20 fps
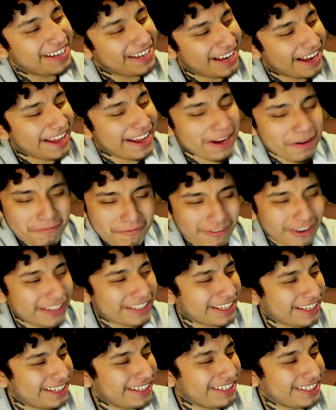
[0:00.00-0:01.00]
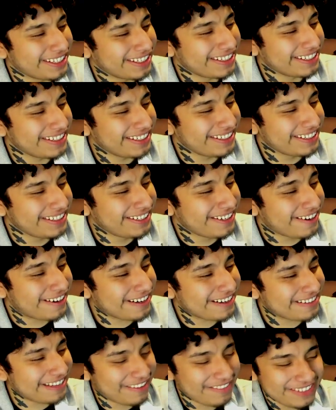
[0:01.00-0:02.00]
and I'm fucking good. You know what? I'm,
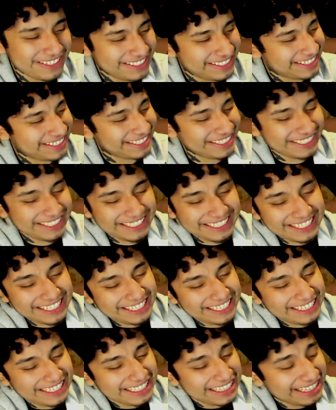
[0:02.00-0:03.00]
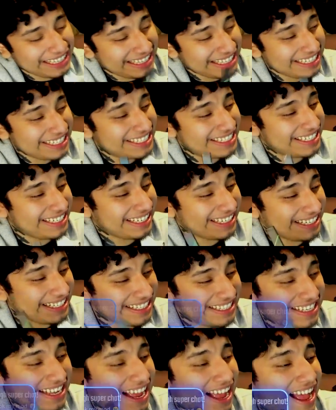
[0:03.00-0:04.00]
I'm just kidding. This shit is. You're gay.